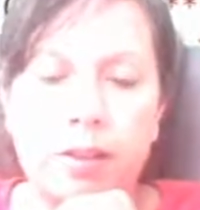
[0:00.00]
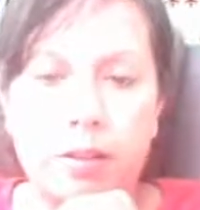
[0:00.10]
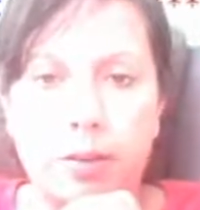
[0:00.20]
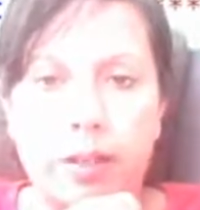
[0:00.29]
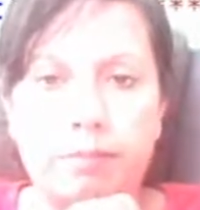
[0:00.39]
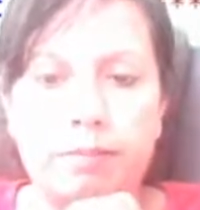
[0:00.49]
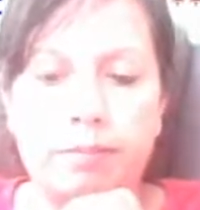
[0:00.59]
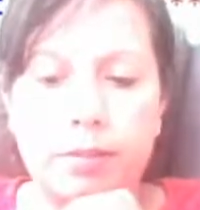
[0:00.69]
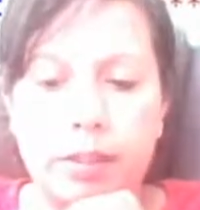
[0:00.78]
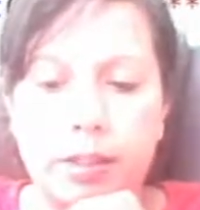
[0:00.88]
Great,
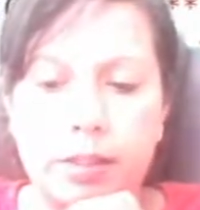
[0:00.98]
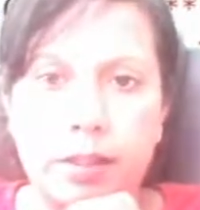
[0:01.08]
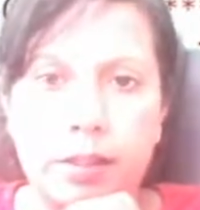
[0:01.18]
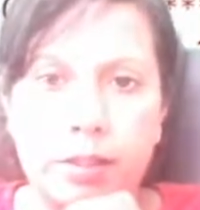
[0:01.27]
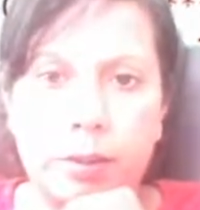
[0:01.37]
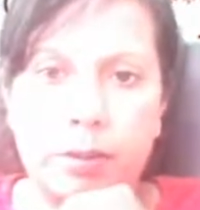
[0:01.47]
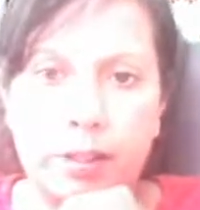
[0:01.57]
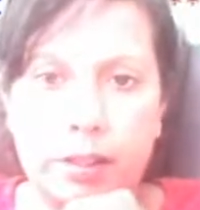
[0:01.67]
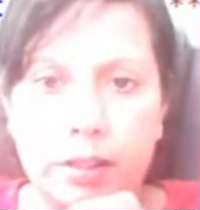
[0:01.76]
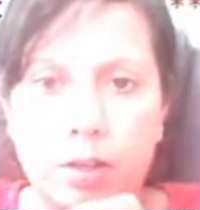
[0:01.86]
so let's get rid of
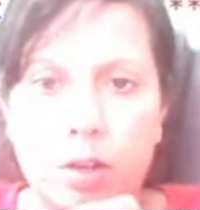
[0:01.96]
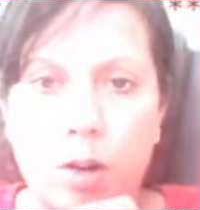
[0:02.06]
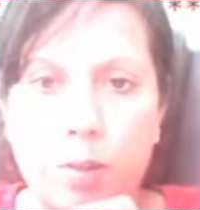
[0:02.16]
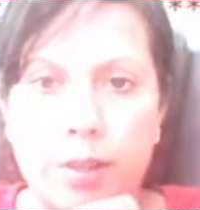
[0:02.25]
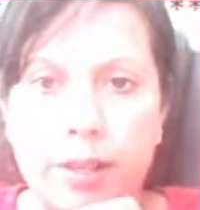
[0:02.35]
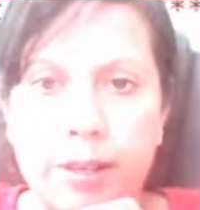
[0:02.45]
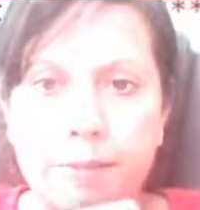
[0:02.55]
that little comma there.